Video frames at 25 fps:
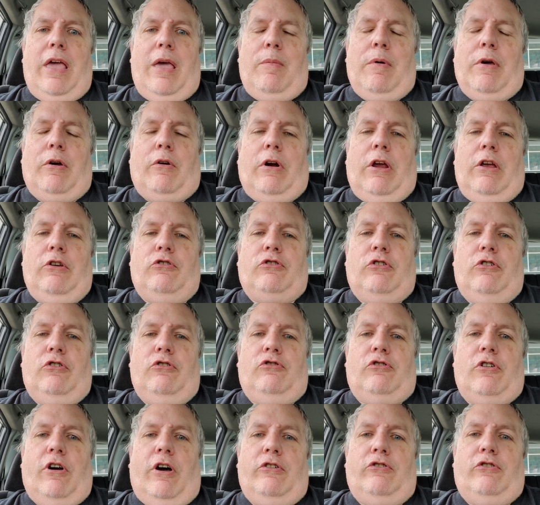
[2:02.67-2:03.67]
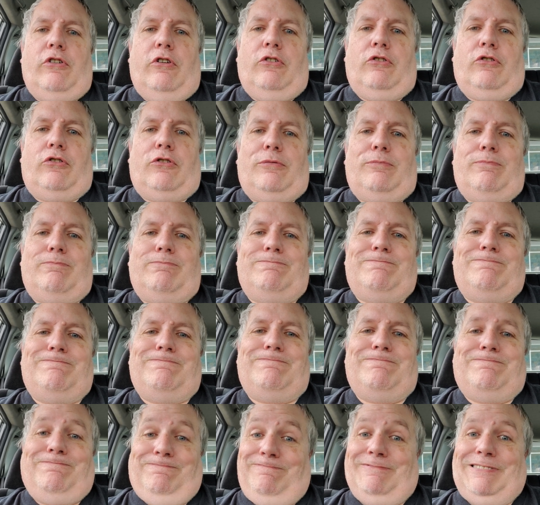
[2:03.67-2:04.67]
immigration judges.
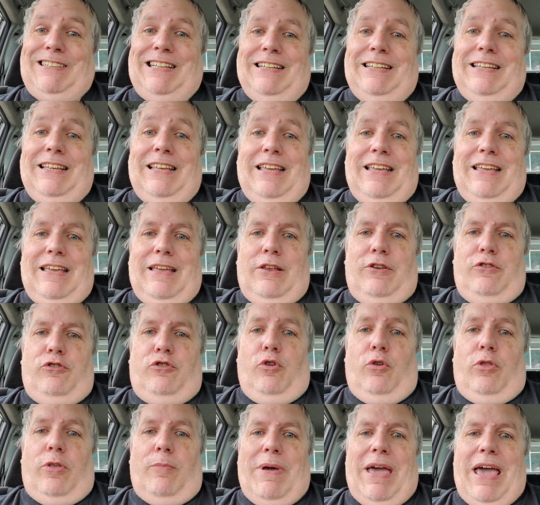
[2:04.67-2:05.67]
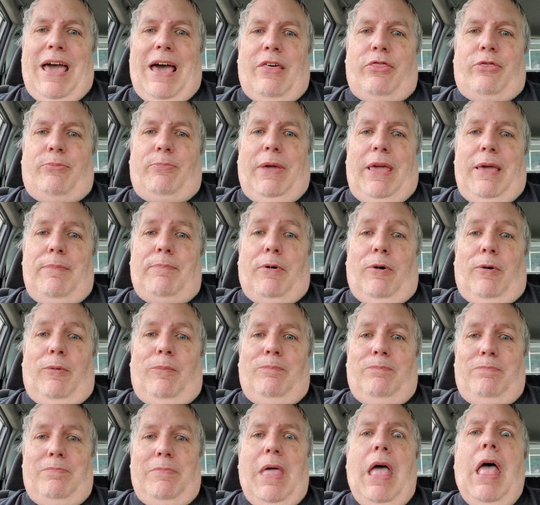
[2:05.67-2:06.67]
Do the math, people.
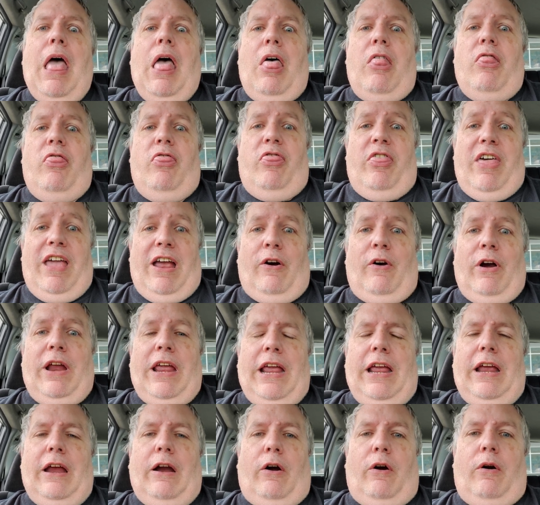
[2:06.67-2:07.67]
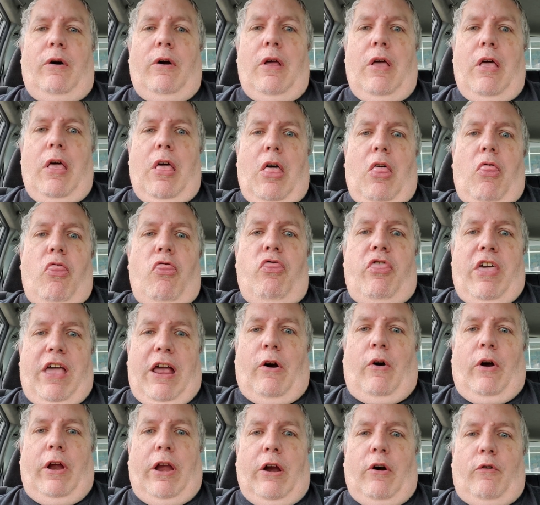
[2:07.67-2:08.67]
They're here.
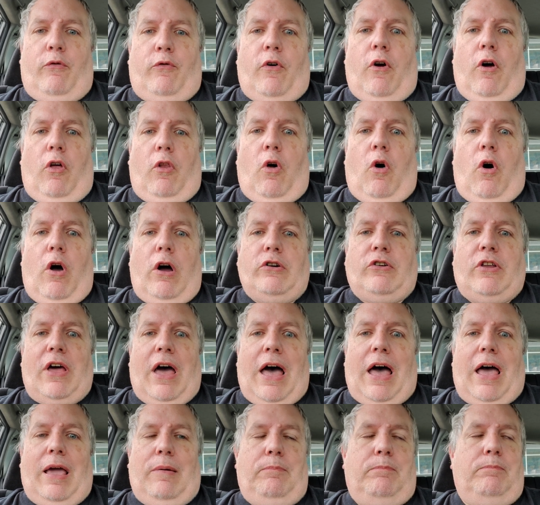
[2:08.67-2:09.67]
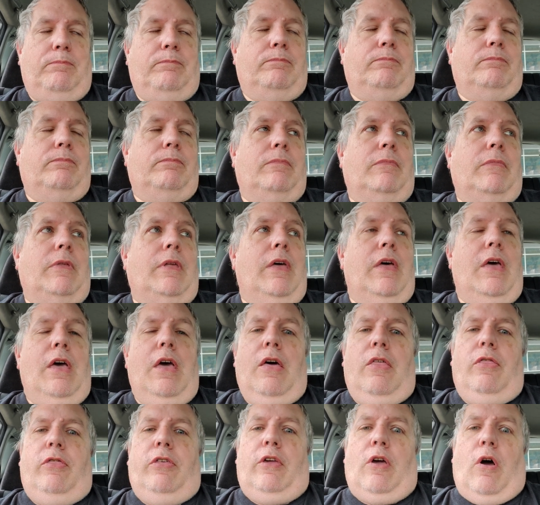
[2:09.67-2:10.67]
They're here for a long time.
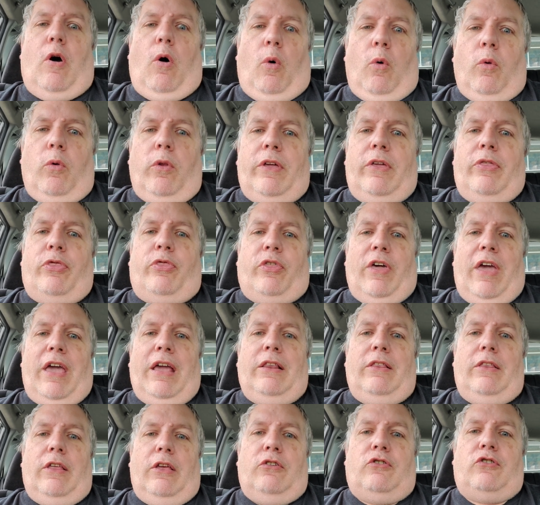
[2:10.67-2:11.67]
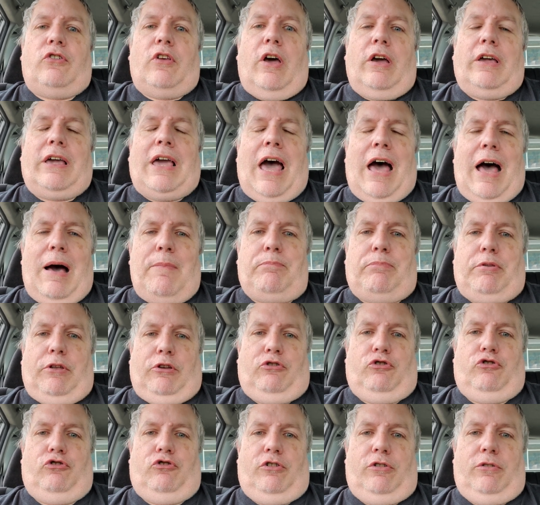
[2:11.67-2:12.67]
The only thing this
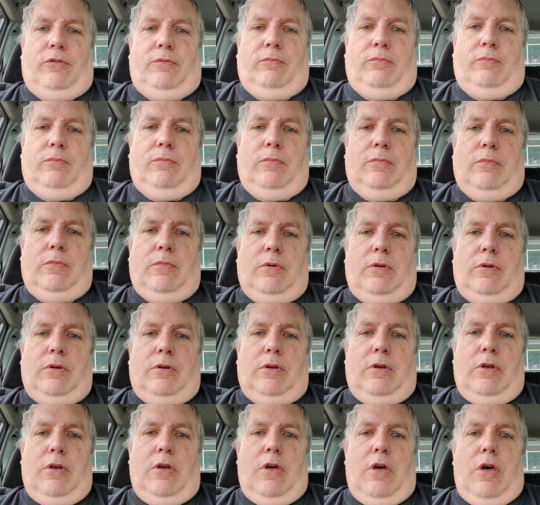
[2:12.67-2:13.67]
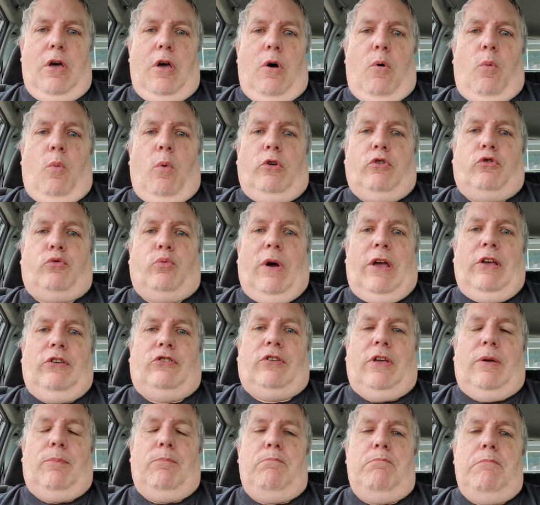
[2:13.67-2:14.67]
accomplished was
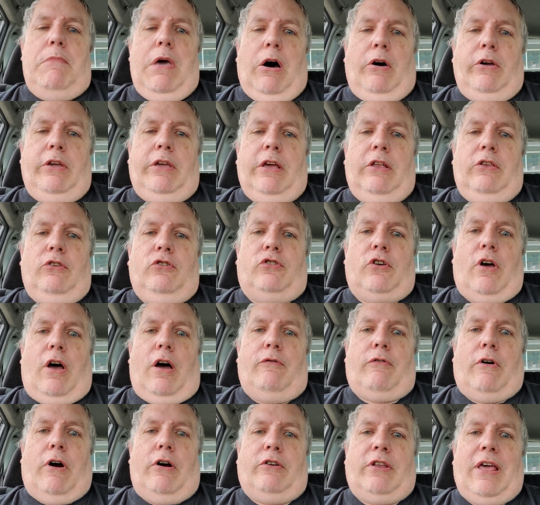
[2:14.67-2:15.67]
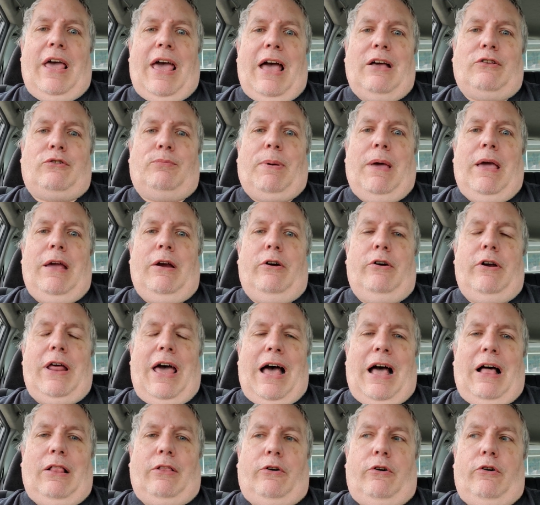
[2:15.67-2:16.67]
wasting millions of our taxpayer
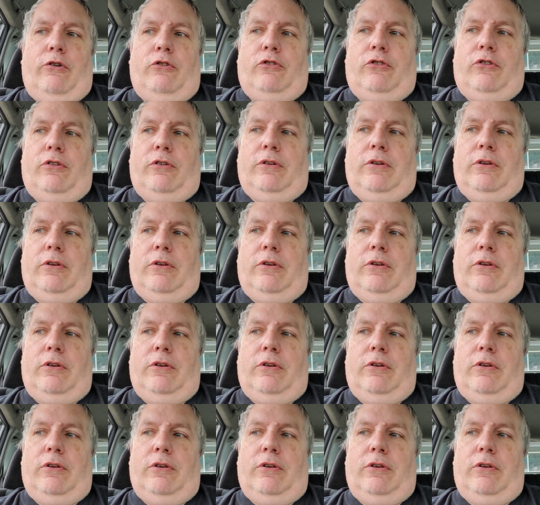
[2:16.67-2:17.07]
dollars